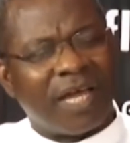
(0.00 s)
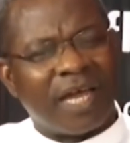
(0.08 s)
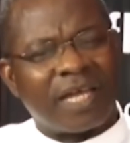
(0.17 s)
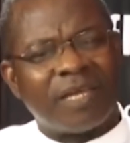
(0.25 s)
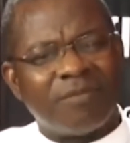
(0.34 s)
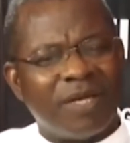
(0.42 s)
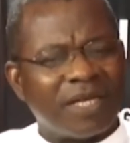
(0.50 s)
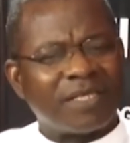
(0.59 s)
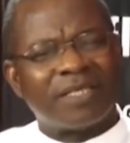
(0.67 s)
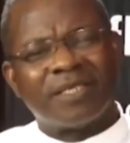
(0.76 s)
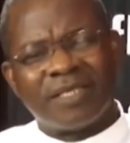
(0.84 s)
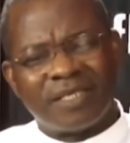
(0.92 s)
I keep
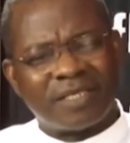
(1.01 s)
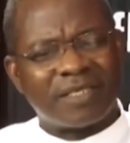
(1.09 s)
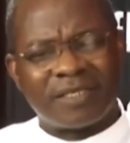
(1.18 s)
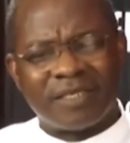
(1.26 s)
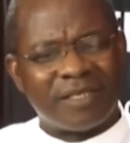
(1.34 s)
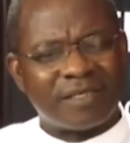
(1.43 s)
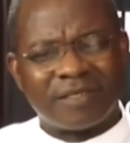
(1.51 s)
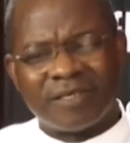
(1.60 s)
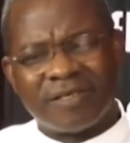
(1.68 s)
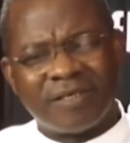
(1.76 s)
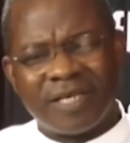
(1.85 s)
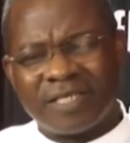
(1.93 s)
getting this, this,
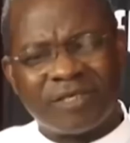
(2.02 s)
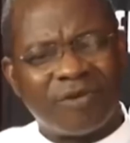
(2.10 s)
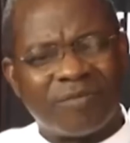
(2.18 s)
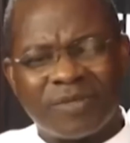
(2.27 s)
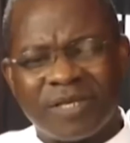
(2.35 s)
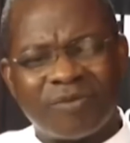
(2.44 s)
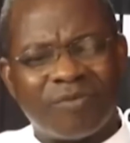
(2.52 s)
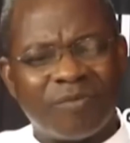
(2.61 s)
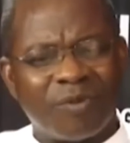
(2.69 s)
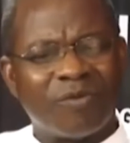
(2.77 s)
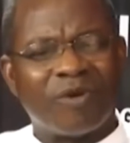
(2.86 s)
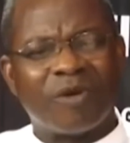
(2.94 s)
getting upset when
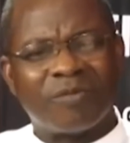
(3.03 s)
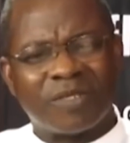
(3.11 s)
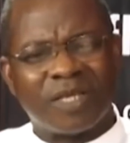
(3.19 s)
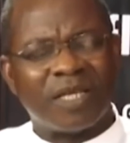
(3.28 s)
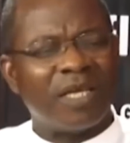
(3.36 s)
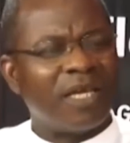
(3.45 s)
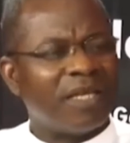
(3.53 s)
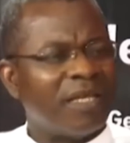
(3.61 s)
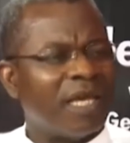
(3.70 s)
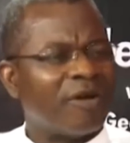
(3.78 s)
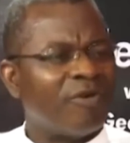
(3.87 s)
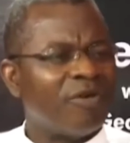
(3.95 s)
people come and say
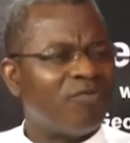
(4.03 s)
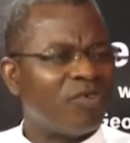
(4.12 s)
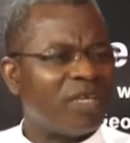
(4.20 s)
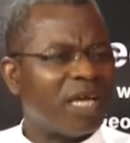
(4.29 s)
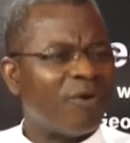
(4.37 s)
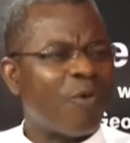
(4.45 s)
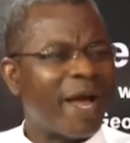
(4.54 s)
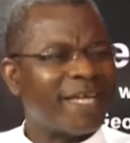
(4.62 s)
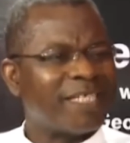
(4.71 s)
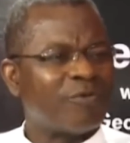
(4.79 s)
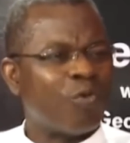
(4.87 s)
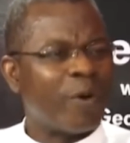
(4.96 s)
they are going for their
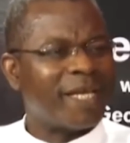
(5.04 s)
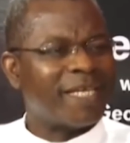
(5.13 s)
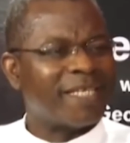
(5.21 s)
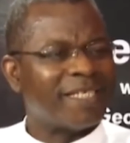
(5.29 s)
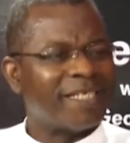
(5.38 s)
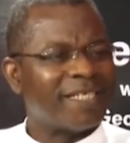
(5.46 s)
white wedding,